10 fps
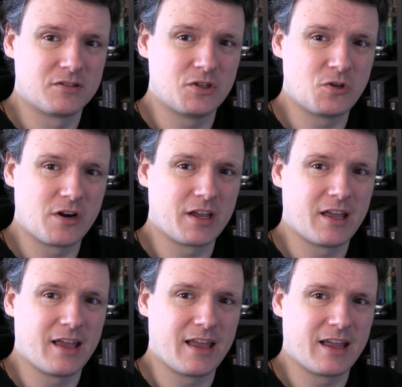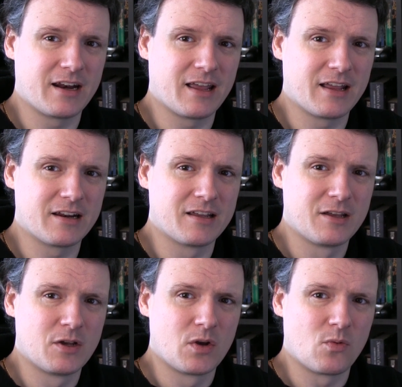to drink and
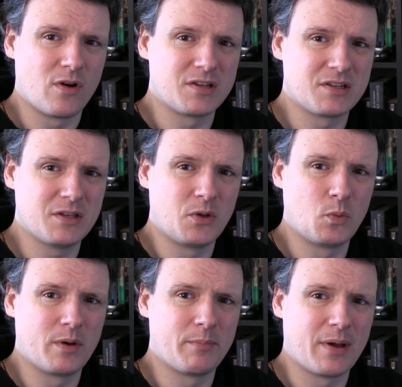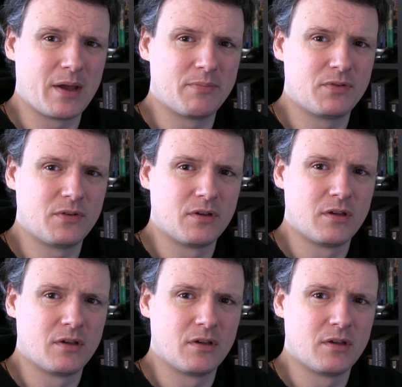rest the old windpipes.